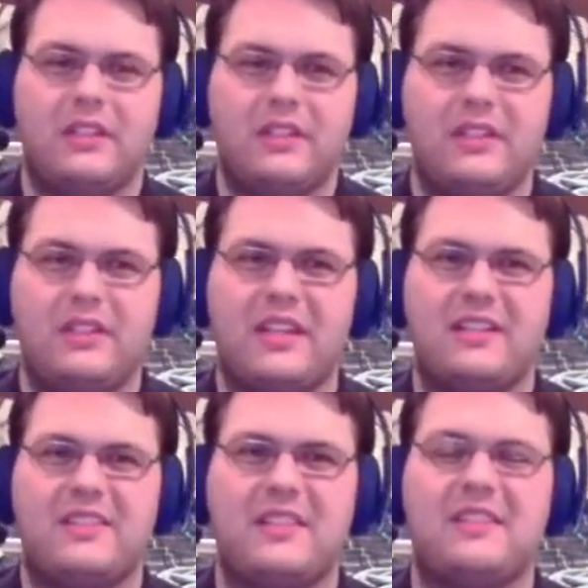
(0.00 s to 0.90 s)

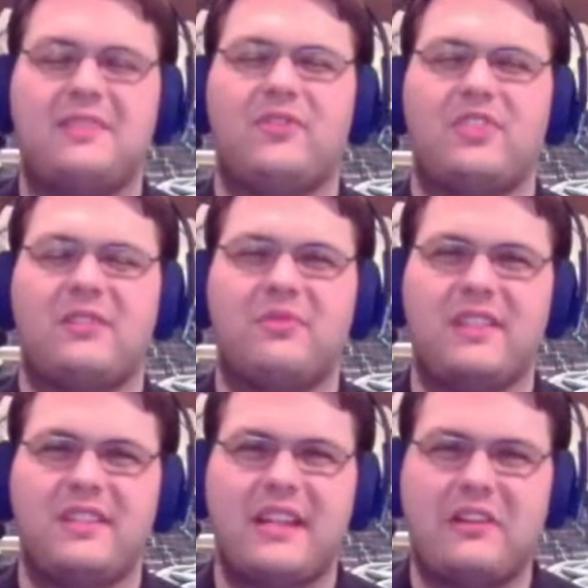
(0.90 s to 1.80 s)
Since for some
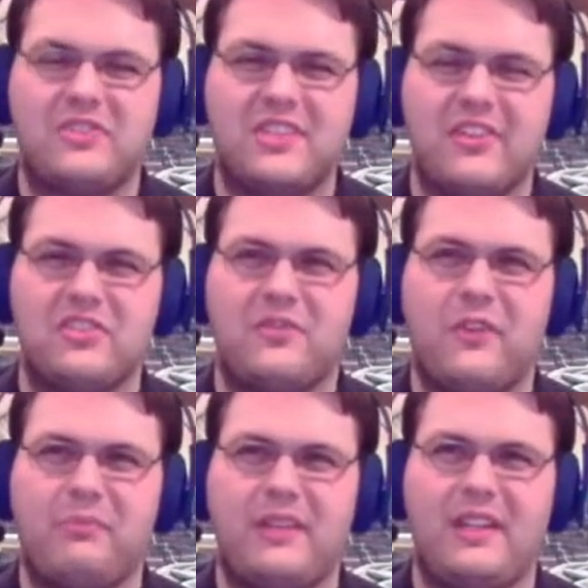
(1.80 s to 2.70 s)
reason outsiders are
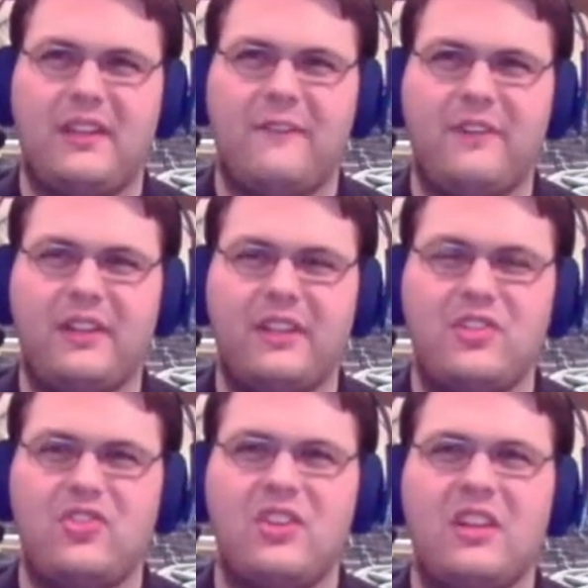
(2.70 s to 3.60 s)
forbidden in the
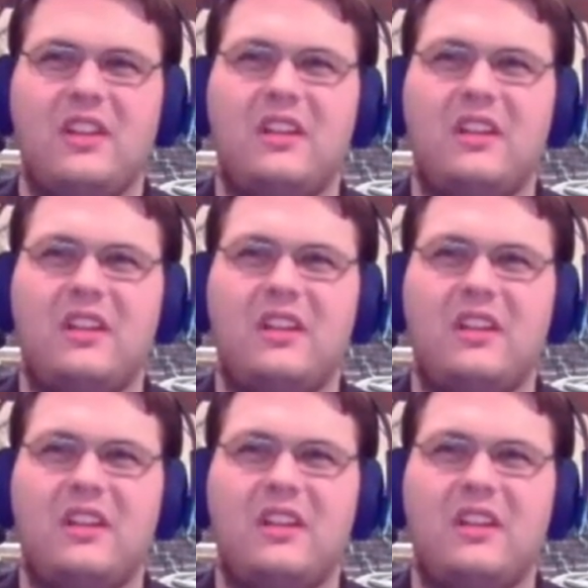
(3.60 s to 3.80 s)
village.